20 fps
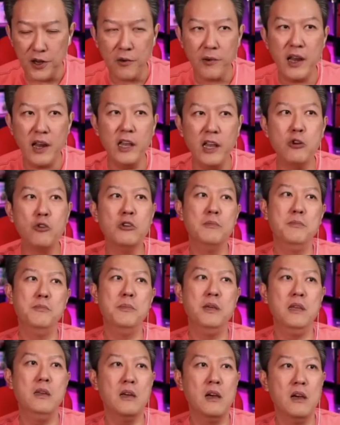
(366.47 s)
All right, it could
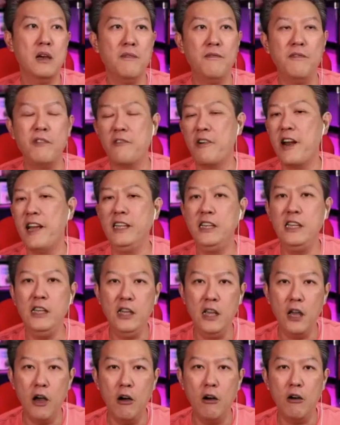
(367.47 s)
be a
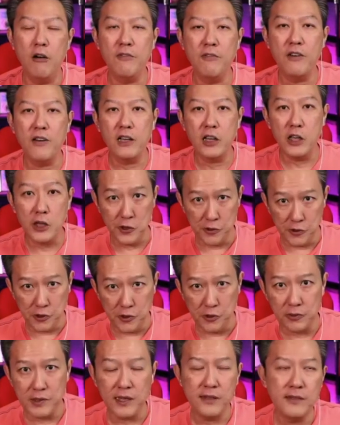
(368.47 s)
variety of
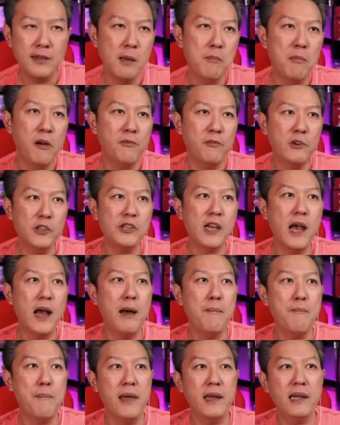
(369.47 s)
issues, and some of which
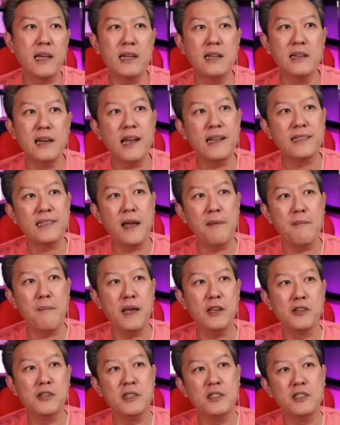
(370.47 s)
are medical, as I've
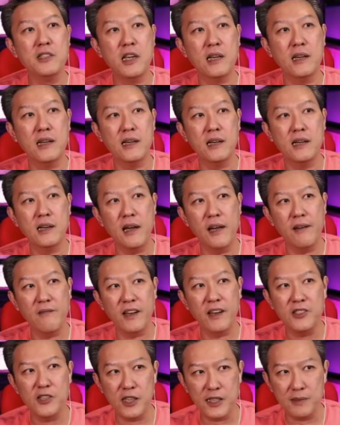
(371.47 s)
mentioned, as
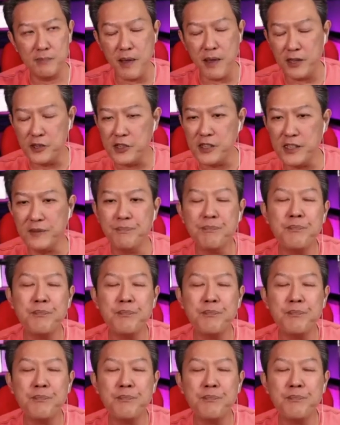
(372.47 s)
I just mentioned.